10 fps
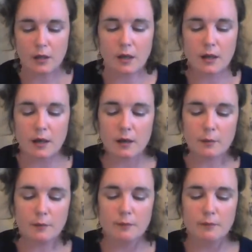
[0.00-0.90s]

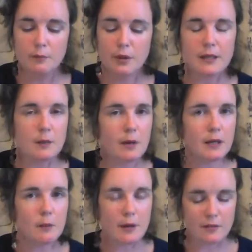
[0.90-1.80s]
But then you might
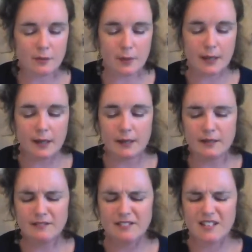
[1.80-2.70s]
go back to it
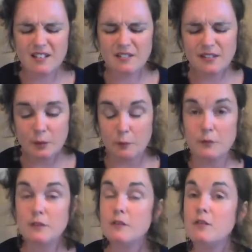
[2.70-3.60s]
and,
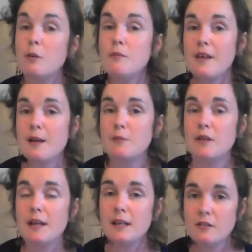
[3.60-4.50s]
sometimes
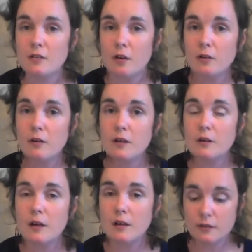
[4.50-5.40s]
in a song,
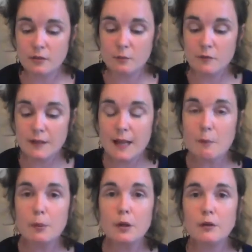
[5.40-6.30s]
something
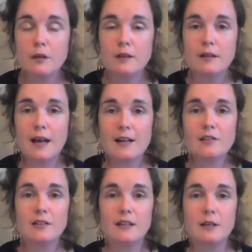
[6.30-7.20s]
that blunt
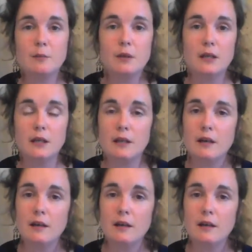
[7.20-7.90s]
actually can be